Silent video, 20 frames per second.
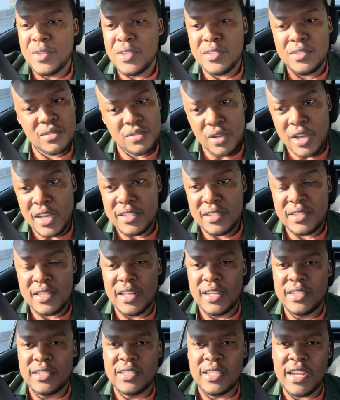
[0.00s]
so I
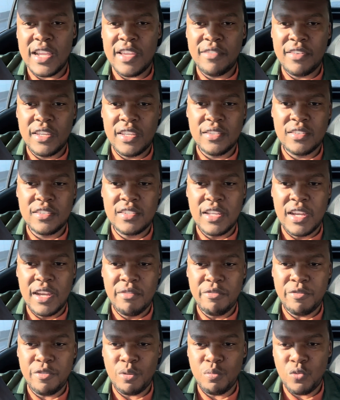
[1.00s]
started driving it
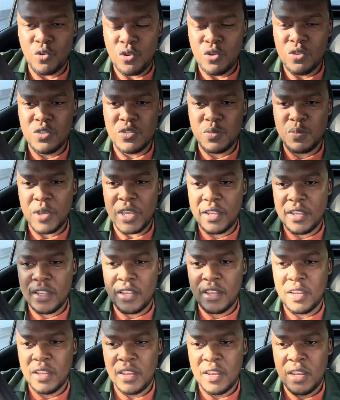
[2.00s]
from Colesberg,
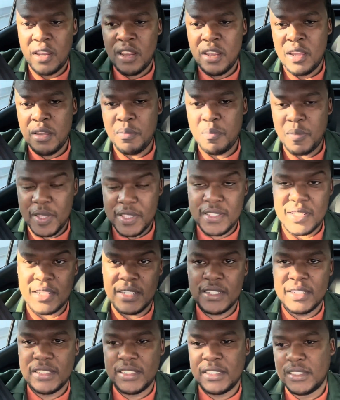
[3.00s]

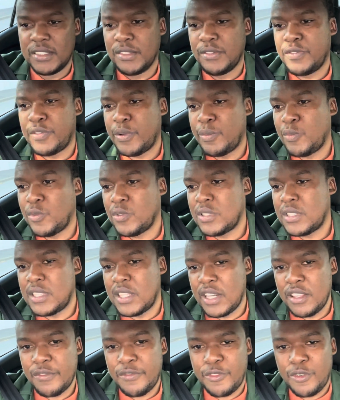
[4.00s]
basically
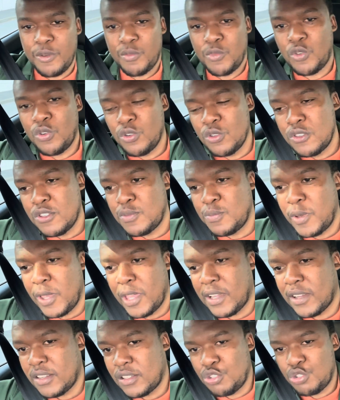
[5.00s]
straight from
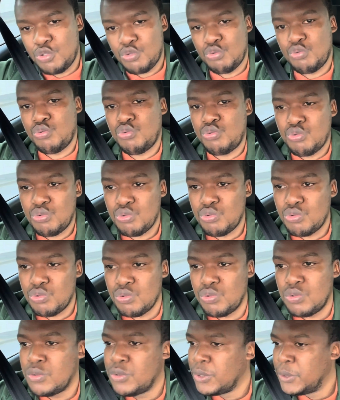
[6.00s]
Colesberg
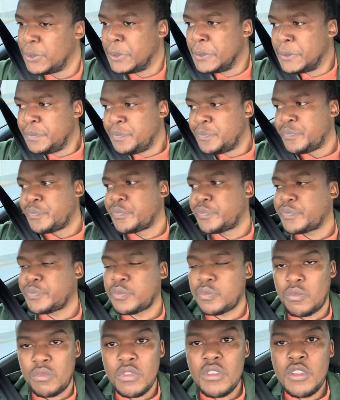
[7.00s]
to
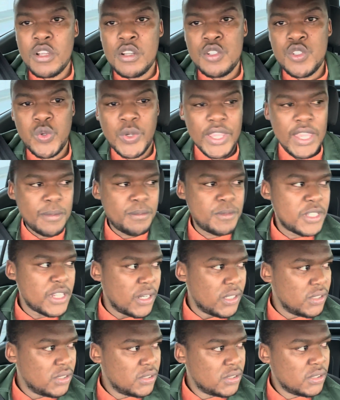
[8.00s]
Cape
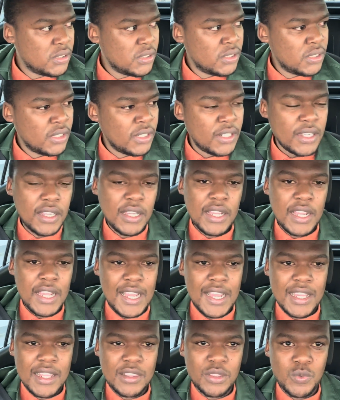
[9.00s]
Town.
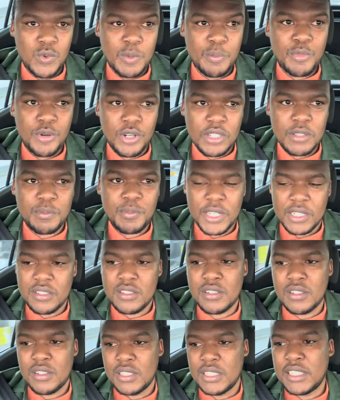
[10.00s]
And we poured
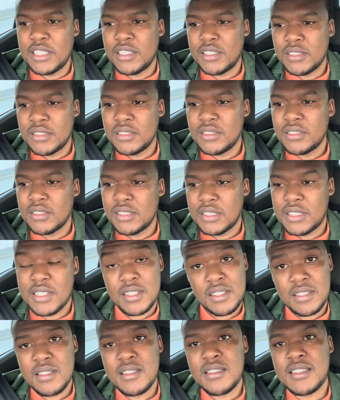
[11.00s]
petrol in Three
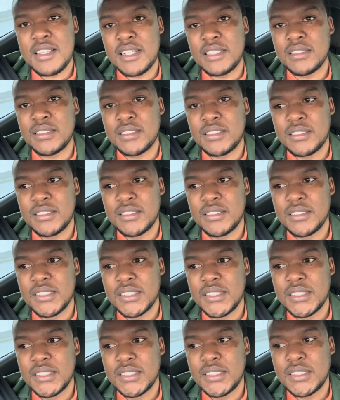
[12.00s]
Sisters.
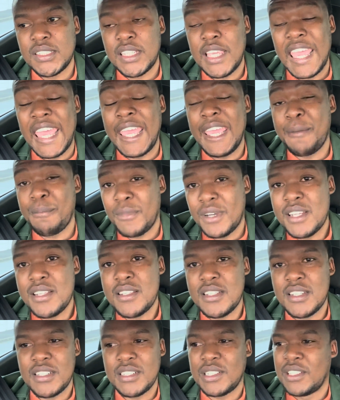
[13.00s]

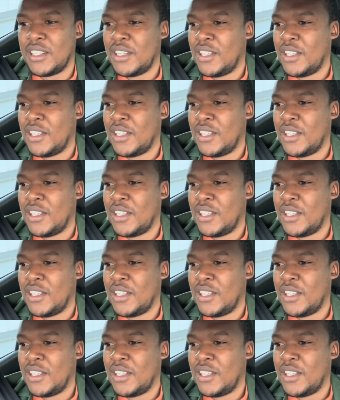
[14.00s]
Imagine,